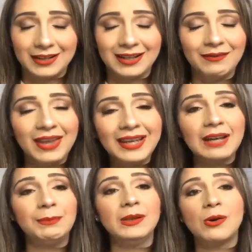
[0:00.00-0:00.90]
If they get
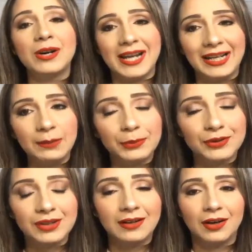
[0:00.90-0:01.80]
below an
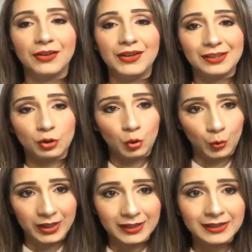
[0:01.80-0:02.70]
80% on this
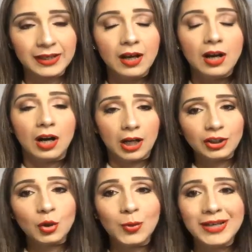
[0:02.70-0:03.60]
quiz on
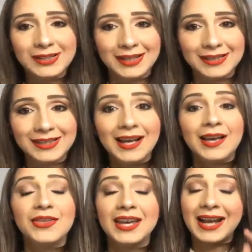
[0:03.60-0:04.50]
quizzes,
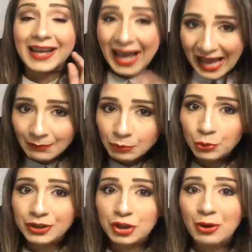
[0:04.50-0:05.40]
then I am going
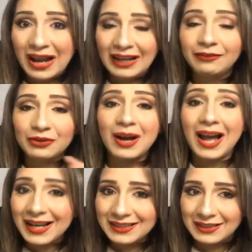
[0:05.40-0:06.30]
to have to
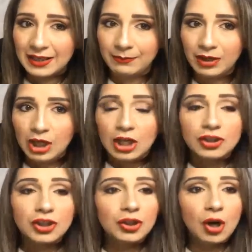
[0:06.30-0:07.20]
ask them to
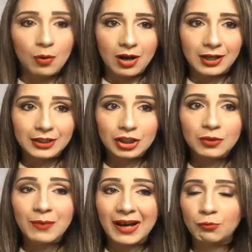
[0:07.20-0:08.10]
go onto
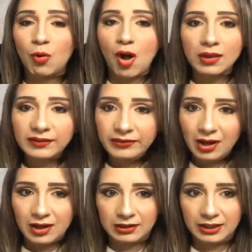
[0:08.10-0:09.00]
my wall of
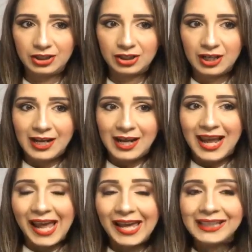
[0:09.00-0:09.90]
knowledge
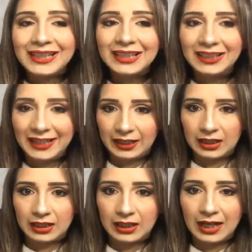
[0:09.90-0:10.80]
and
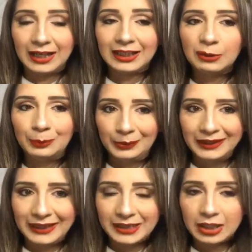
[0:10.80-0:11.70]
click and
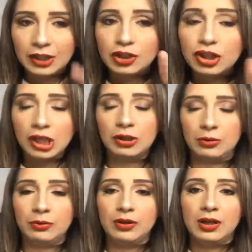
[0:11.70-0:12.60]
complete 2
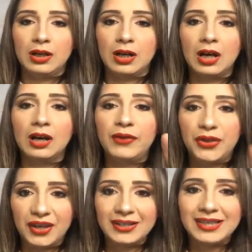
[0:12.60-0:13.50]
of the
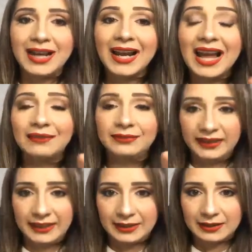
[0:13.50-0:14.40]
things that I have
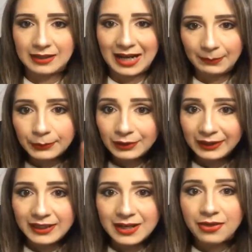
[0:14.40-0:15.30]

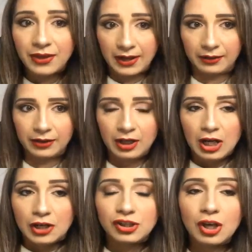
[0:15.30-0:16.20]
hyperlinked there.
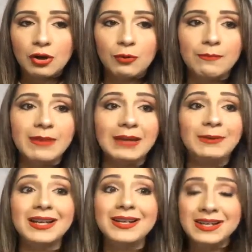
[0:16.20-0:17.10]
So maybe
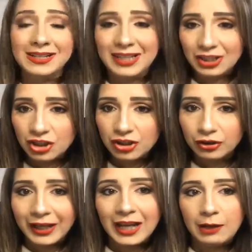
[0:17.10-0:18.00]
an additional
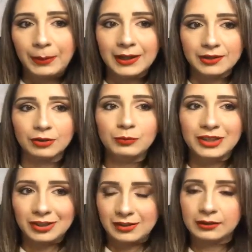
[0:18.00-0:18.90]
Edpuzzle, which
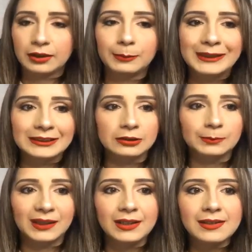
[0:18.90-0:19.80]
is a little puzzle
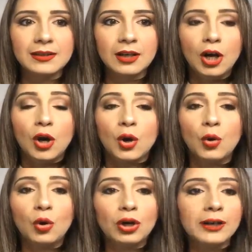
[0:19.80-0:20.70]
piece,
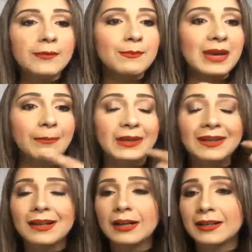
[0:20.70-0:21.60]
or maybe
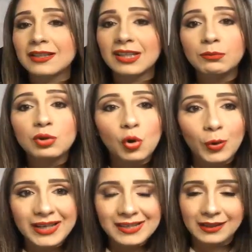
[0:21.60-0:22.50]
some
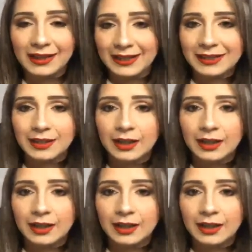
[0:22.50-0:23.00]
Quizlet